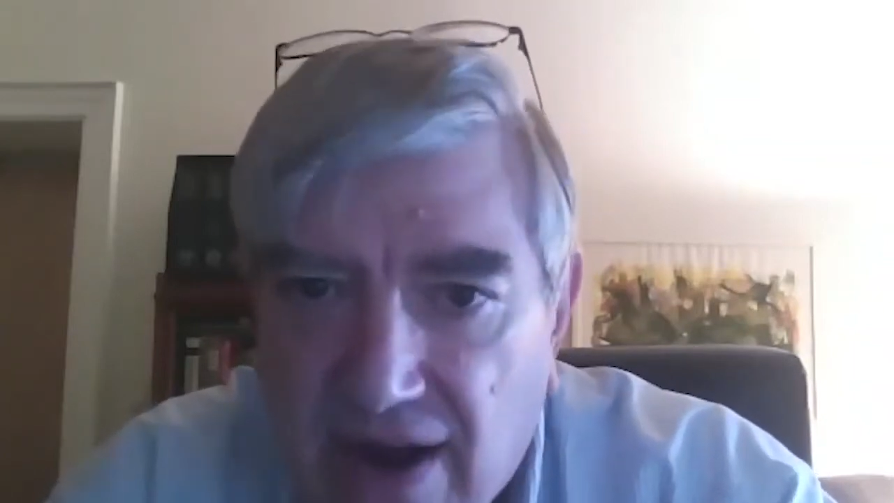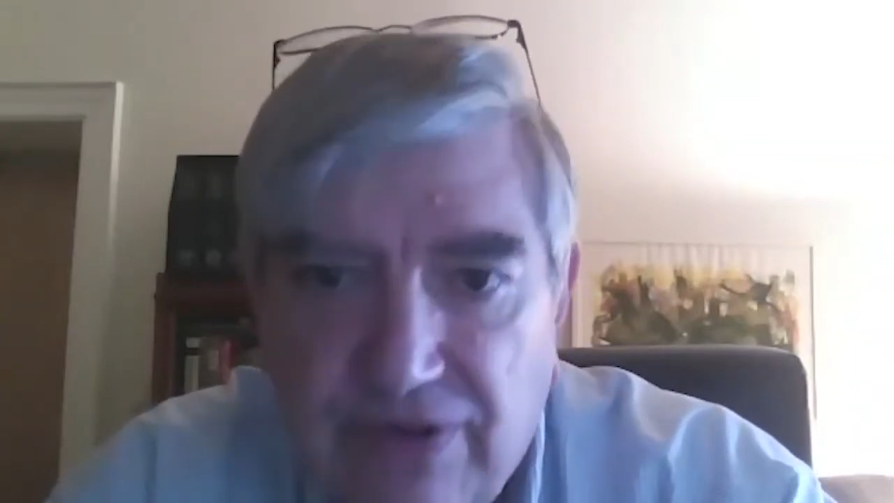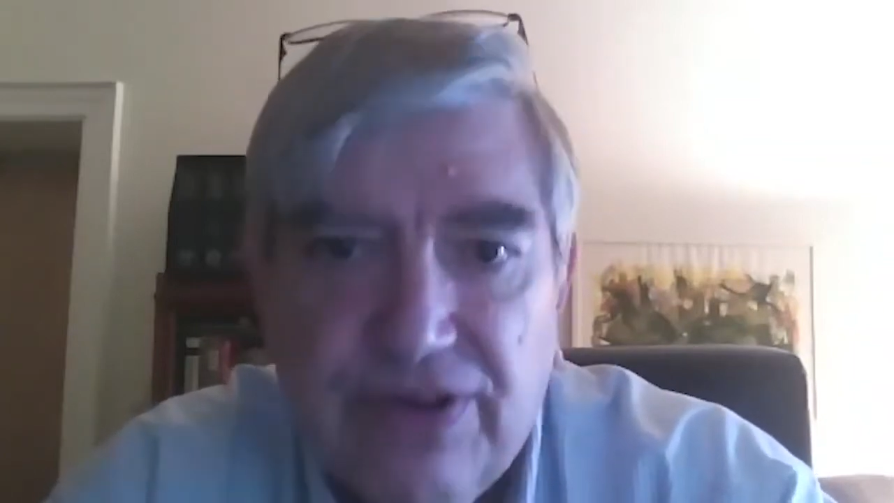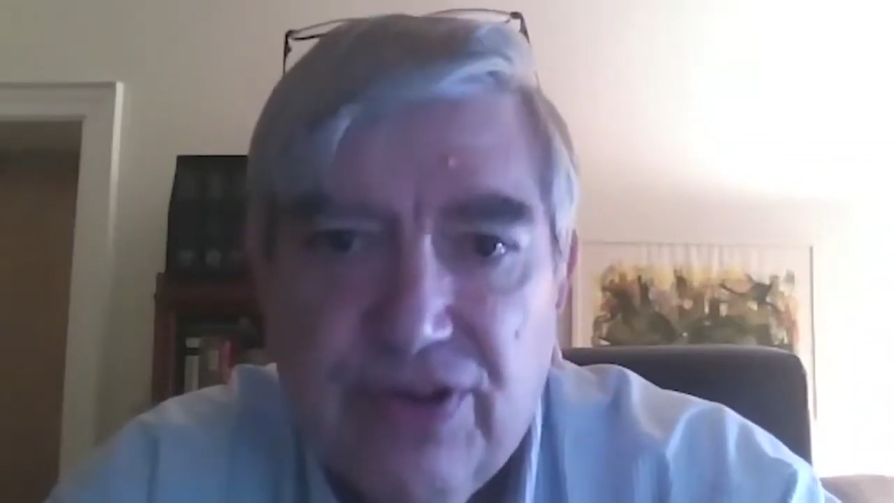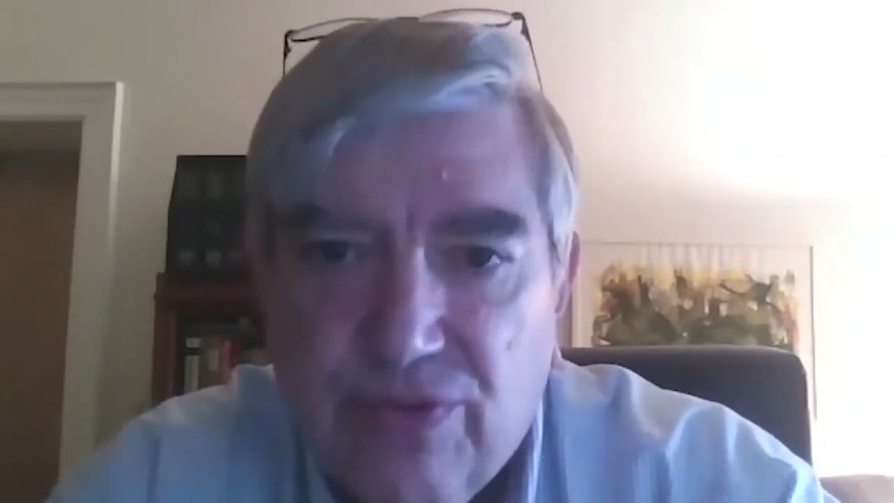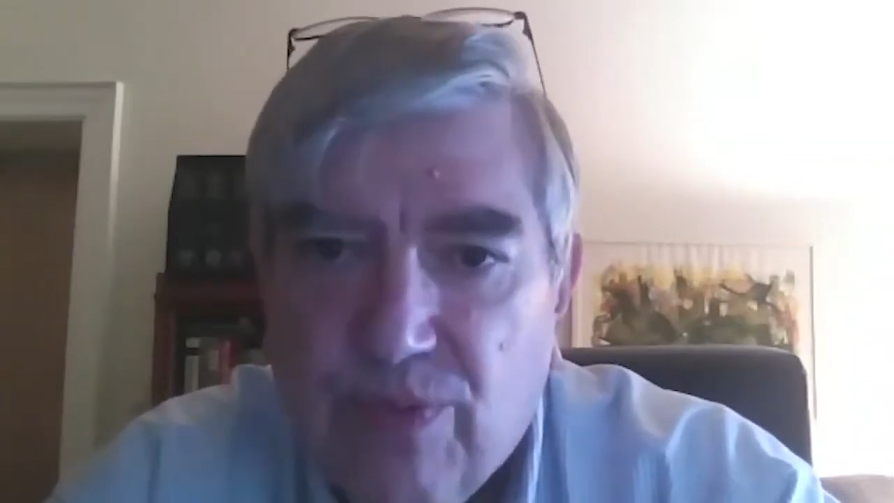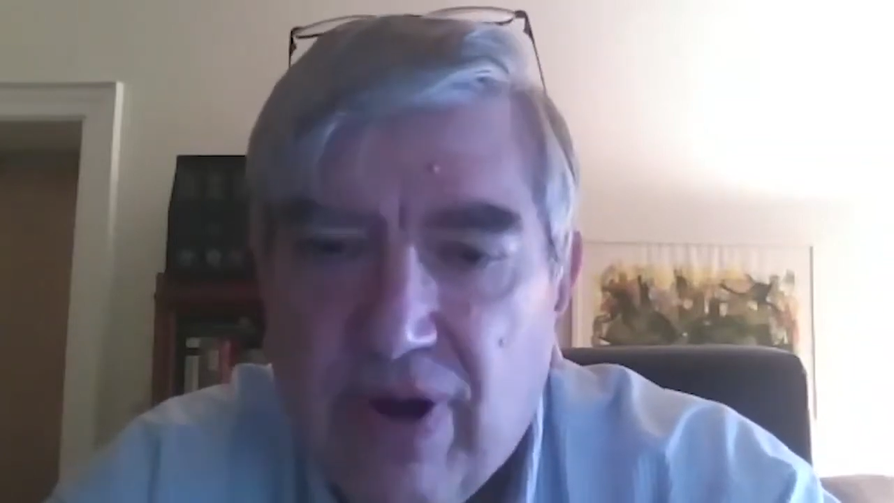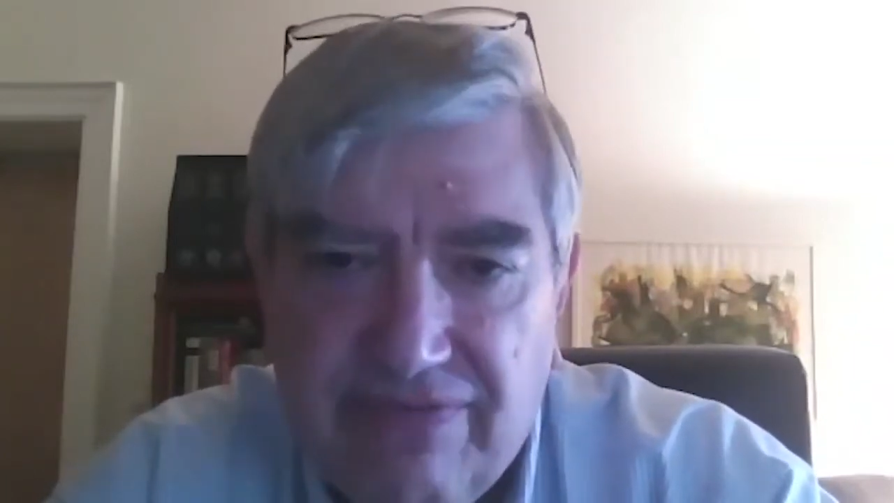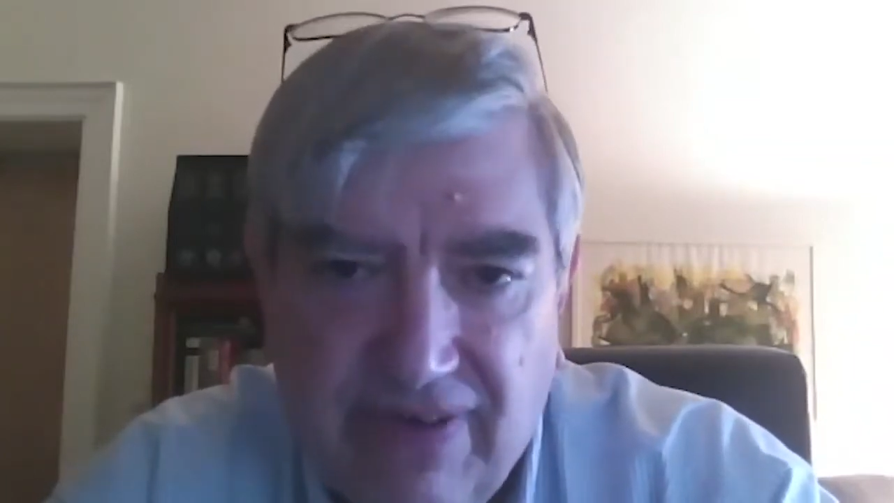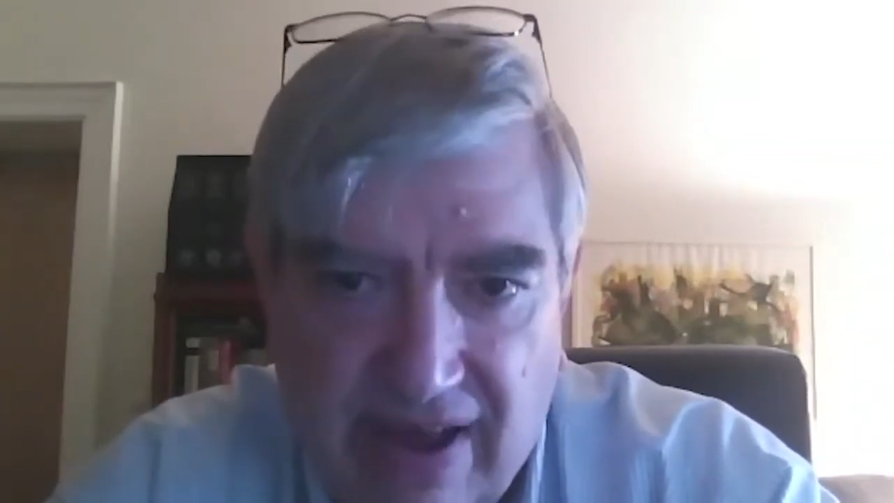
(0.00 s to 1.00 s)

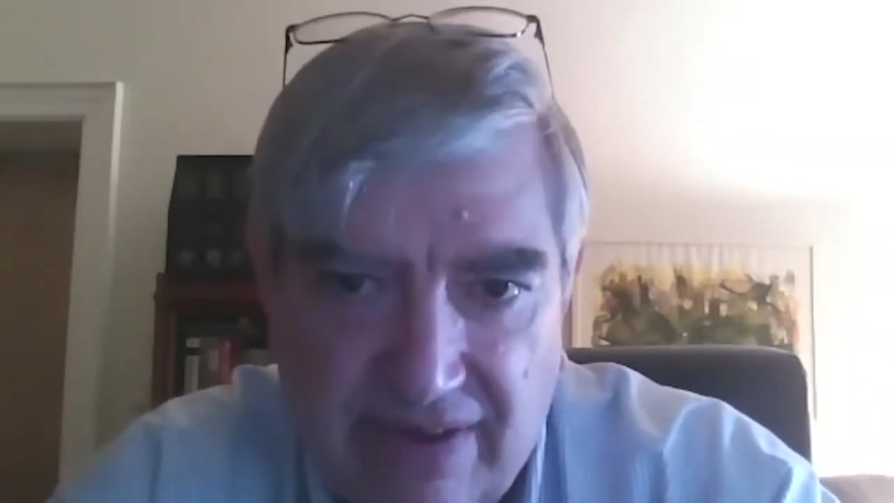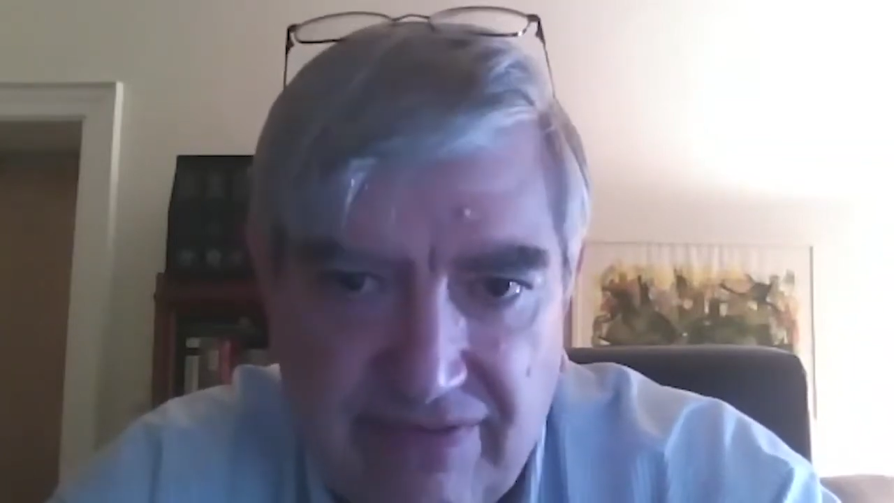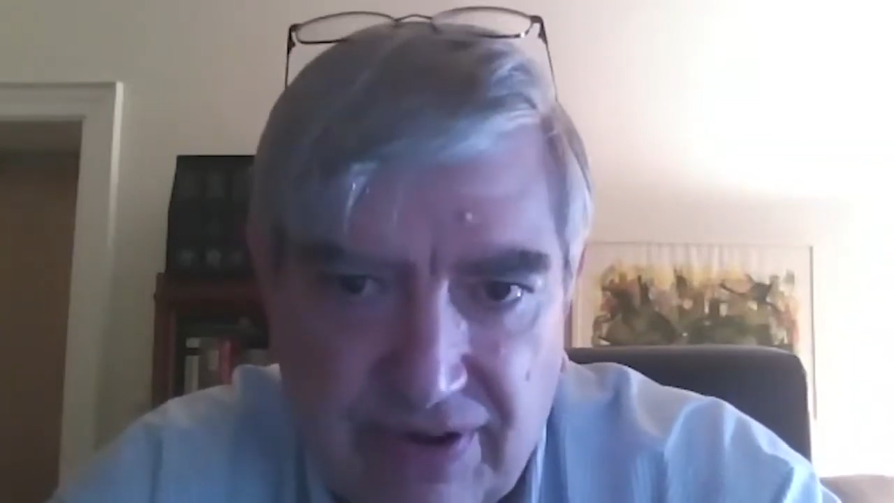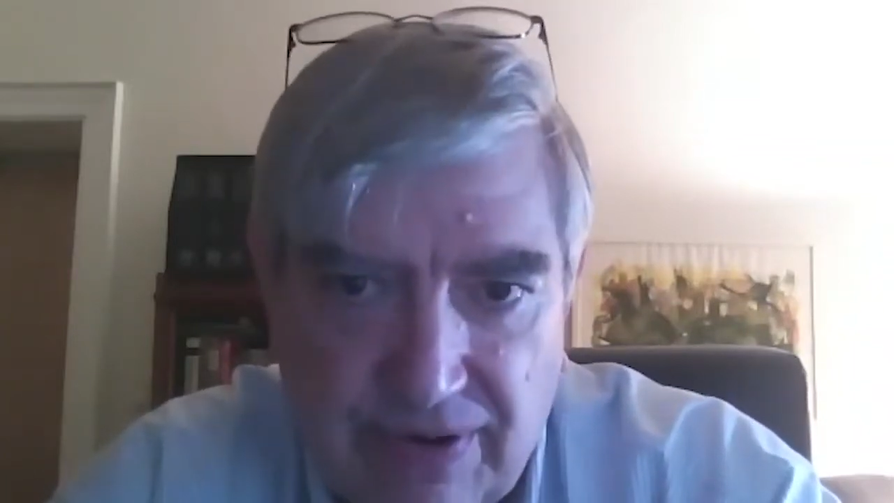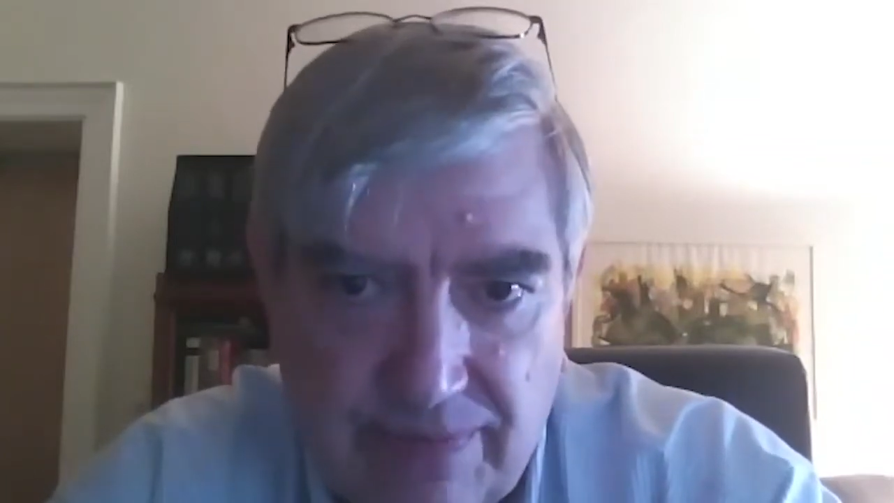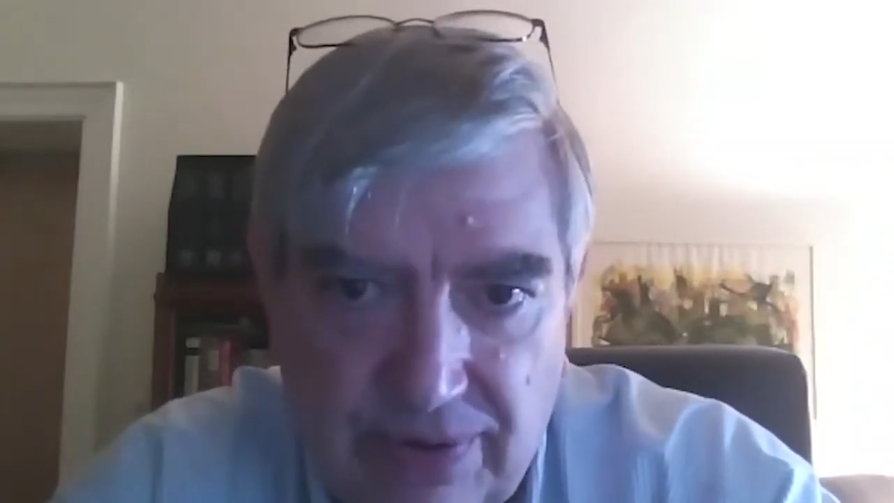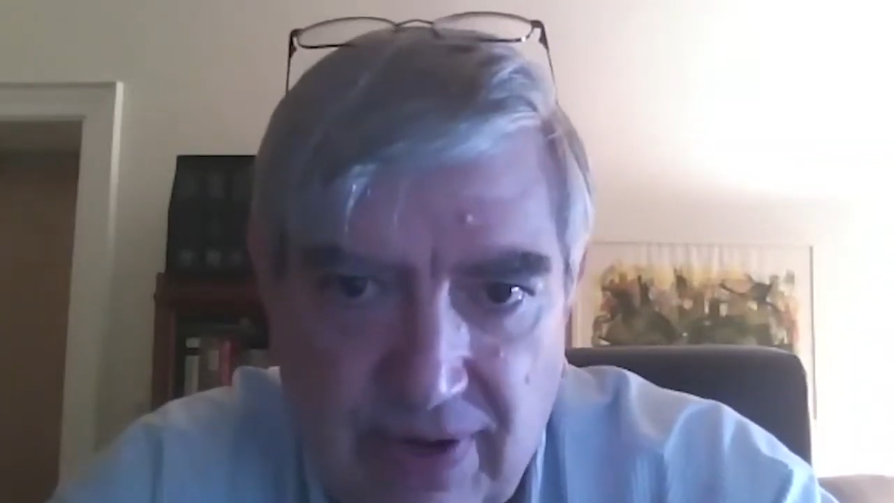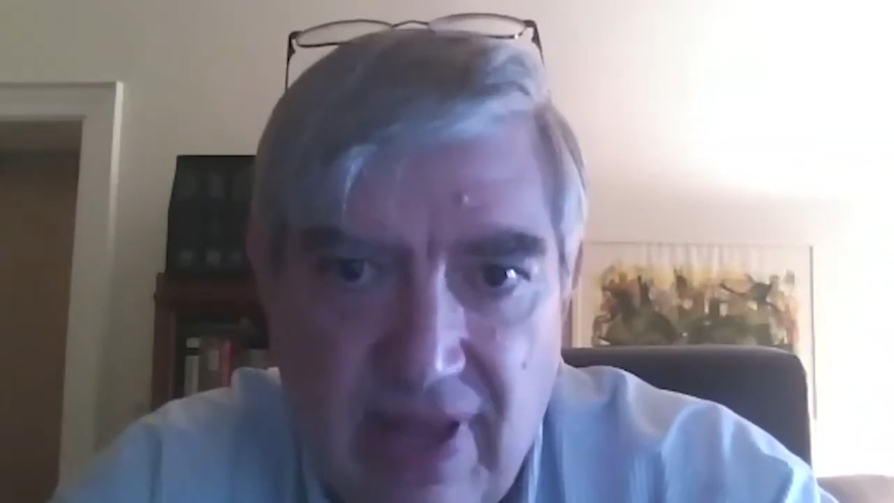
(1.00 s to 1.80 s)
125-year moat.